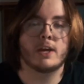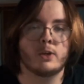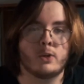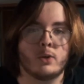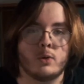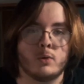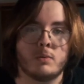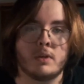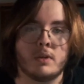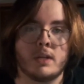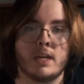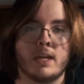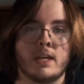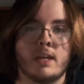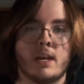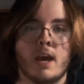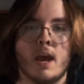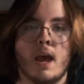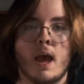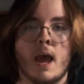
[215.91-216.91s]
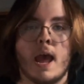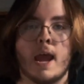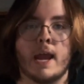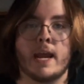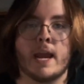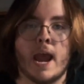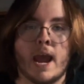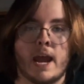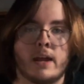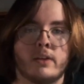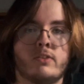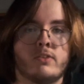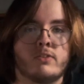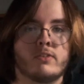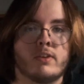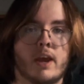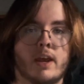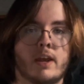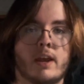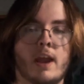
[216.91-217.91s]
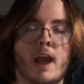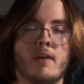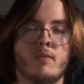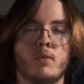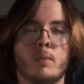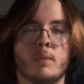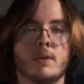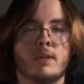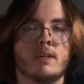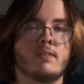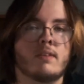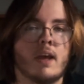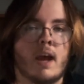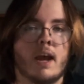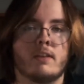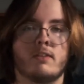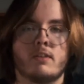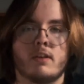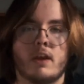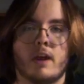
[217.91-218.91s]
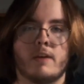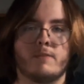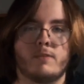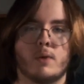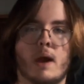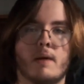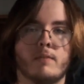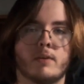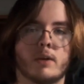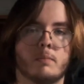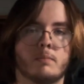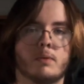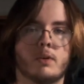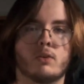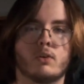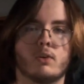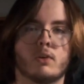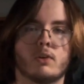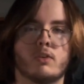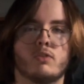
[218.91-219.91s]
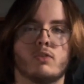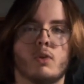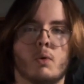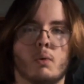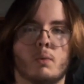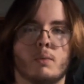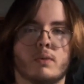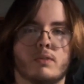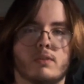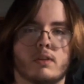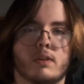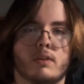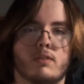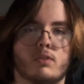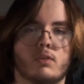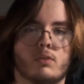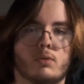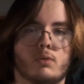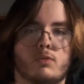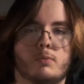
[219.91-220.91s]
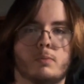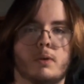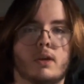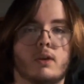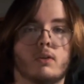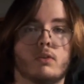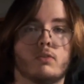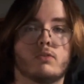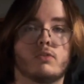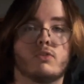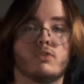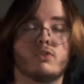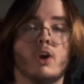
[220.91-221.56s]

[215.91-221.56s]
You need a headset. Everyone needs a headset if you have a computer, because no one wants to listen through speakers.